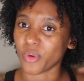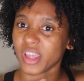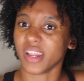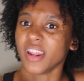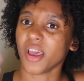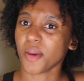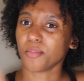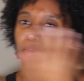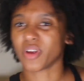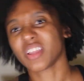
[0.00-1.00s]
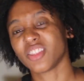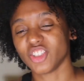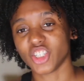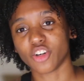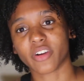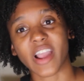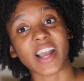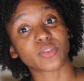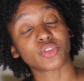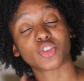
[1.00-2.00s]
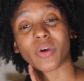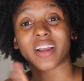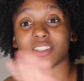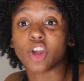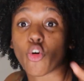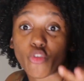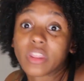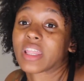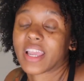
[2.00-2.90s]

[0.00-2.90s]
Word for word: in and break the gel cast, which is why I don't really